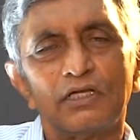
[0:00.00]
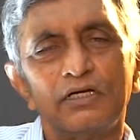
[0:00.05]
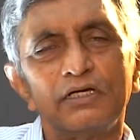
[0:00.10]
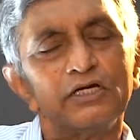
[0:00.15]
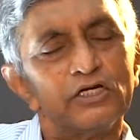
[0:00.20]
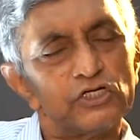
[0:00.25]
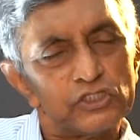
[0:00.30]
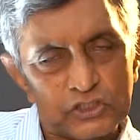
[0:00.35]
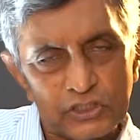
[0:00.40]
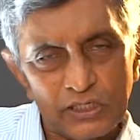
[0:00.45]

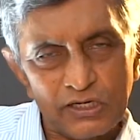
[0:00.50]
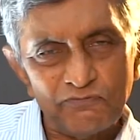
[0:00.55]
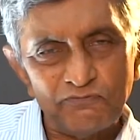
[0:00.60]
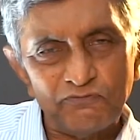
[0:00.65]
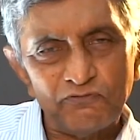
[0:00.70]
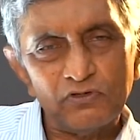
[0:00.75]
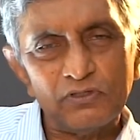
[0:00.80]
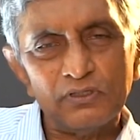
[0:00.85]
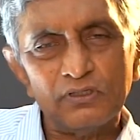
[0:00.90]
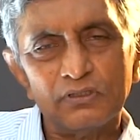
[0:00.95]
It is
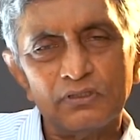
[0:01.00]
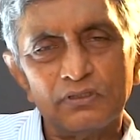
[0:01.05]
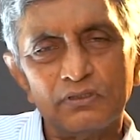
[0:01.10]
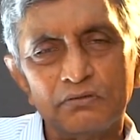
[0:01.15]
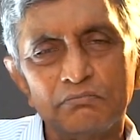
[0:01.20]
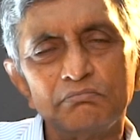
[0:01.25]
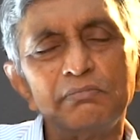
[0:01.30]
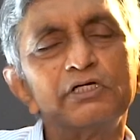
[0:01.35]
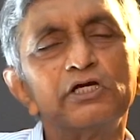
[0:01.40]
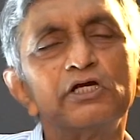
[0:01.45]
shameful,
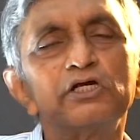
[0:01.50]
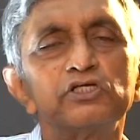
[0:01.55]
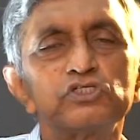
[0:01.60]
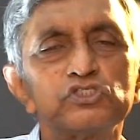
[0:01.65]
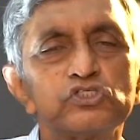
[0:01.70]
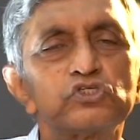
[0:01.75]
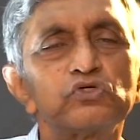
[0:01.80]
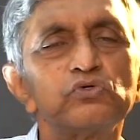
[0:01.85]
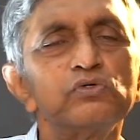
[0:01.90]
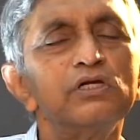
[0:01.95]
but it is
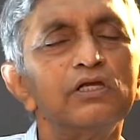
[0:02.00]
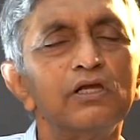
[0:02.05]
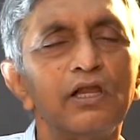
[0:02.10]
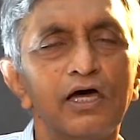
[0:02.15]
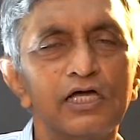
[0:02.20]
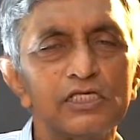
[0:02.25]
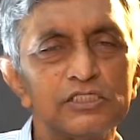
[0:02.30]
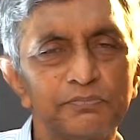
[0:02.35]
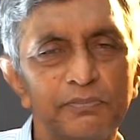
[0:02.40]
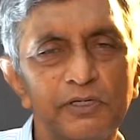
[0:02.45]
true in
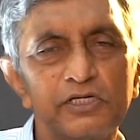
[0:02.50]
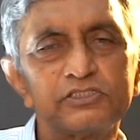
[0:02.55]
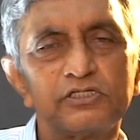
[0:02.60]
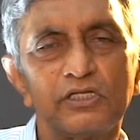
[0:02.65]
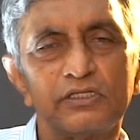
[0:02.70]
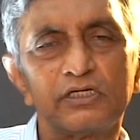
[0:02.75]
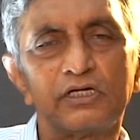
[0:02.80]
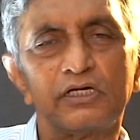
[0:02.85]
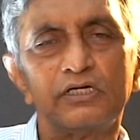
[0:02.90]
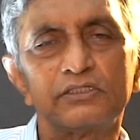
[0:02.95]
large parts
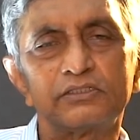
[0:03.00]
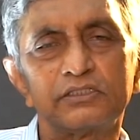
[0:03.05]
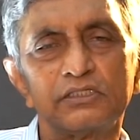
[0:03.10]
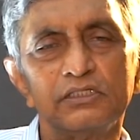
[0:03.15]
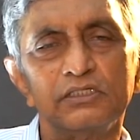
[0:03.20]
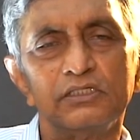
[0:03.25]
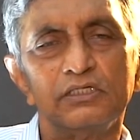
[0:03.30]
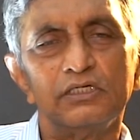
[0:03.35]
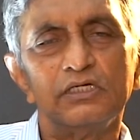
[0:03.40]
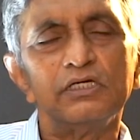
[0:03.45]
of the
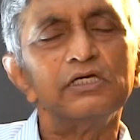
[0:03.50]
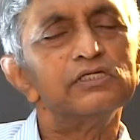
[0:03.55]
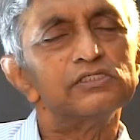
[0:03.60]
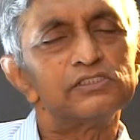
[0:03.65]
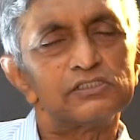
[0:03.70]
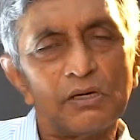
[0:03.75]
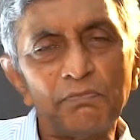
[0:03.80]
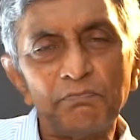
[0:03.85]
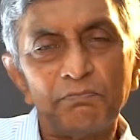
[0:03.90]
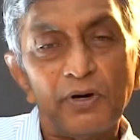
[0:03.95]
country. In
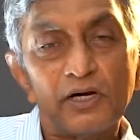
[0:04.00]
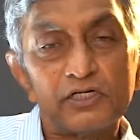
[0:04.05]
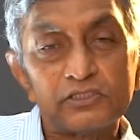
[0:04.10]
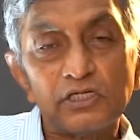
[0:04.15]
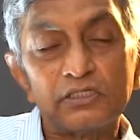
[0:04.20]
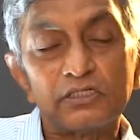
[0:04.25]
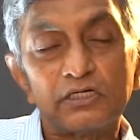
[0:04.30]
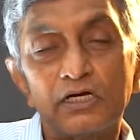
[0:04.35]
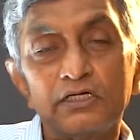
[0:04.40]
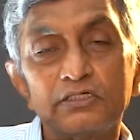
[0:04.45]
some parts
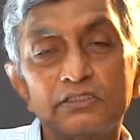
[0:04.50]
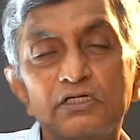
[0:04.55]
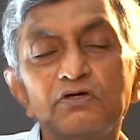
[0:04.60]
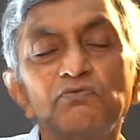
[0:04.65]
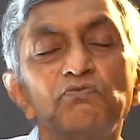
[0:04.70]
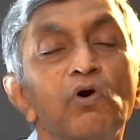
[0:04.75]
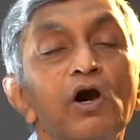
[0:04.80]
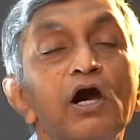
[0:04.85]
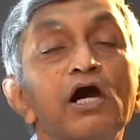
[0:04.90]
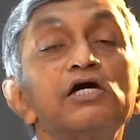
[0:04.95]
of the country,
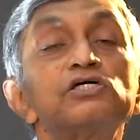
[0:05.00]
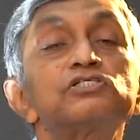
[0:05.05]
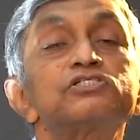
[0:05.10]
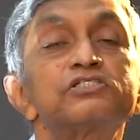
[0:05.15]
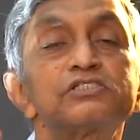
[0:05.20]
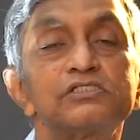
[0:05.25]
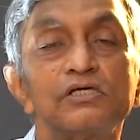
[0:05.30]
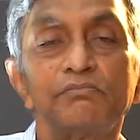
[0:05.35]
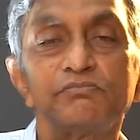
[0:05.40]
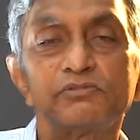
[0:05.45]

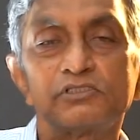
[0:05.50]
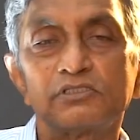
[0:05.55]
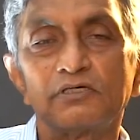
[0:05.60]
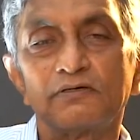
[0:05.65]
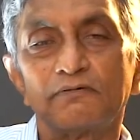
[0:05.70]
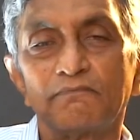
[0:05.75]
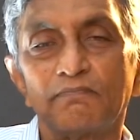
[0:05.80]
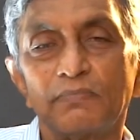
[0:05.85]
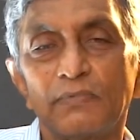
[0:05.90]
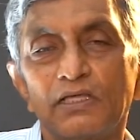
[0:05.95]
vast sums.
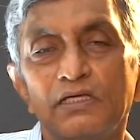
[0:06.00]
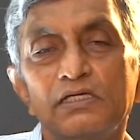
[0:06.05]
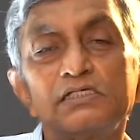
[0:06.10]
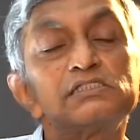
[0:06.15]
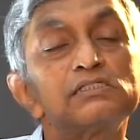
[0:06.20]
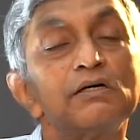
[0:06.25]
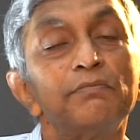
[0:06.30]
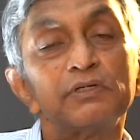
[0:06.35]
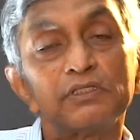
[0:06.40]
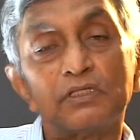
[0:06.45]

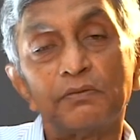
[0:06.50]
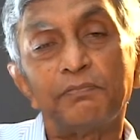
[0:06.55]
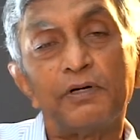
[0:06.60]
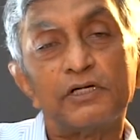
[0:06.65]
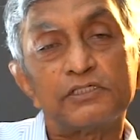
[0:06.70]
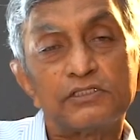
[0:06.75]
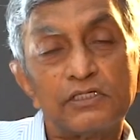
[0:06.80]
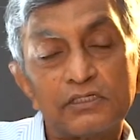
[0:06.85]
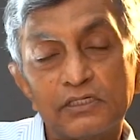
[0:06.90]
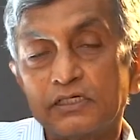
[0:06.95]
Some other
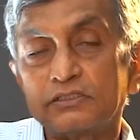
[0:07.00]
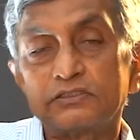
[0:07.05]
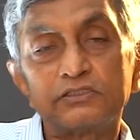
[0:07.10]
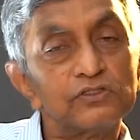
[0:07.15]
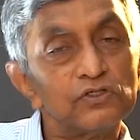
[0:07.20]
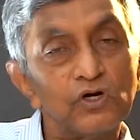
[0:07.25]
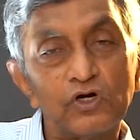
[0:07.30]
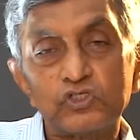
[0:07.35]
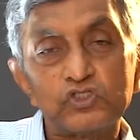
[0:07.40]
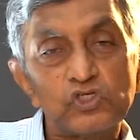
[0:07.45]
parts of the country,
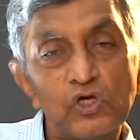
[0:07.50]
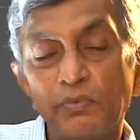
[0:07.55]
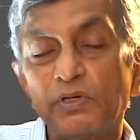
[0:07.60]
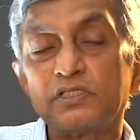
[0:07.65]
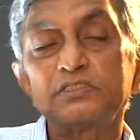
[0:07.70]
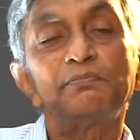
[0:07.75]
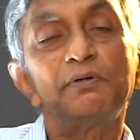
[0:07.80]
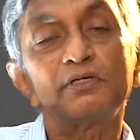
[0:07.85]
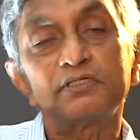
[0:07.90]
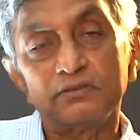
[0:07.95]
not so
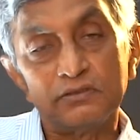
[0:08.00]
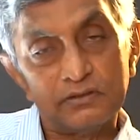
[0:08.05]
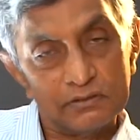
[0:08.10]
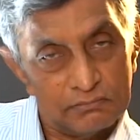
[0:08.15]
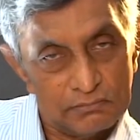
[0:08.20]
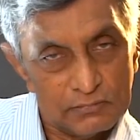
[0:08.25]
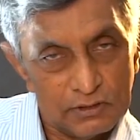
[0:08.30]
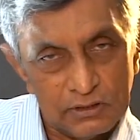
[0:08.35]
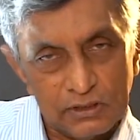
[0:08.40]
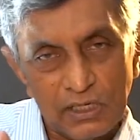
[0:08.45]
much, but
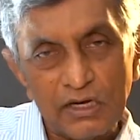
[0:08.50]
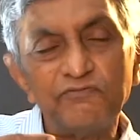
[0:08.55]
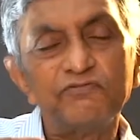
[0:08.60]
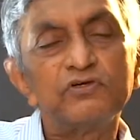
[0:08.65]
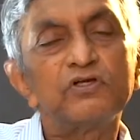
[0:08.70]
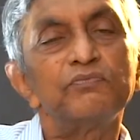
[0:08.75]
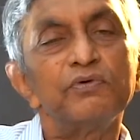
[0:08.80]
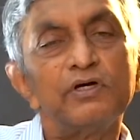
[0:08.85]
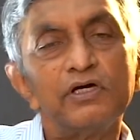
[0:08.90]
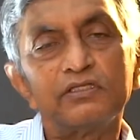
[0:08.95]

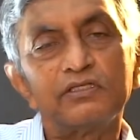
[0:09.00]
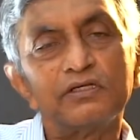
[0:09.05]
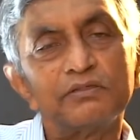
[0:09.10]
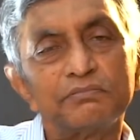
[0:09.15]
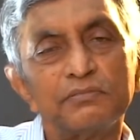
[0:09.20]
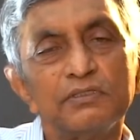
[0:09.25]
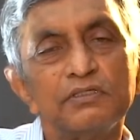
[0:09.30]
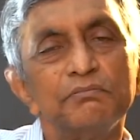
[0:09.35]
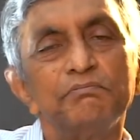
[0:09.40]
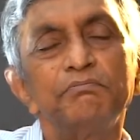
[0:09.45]
everywhere the
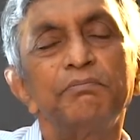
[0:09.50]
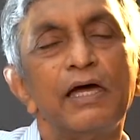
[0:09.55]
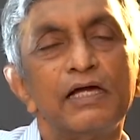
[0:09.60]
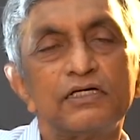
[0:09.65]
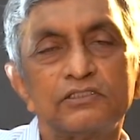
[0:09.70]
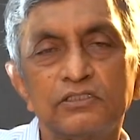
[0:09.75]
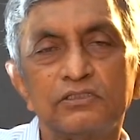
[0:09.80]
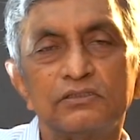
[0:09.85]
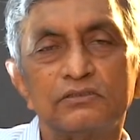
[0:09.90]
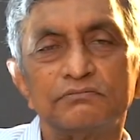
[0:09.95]

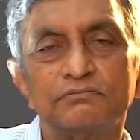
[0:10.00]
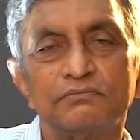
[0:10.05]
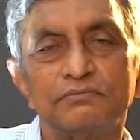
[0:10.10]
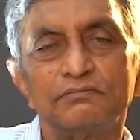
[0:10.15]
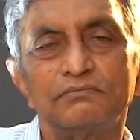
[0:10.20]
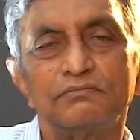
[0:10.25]
pattern,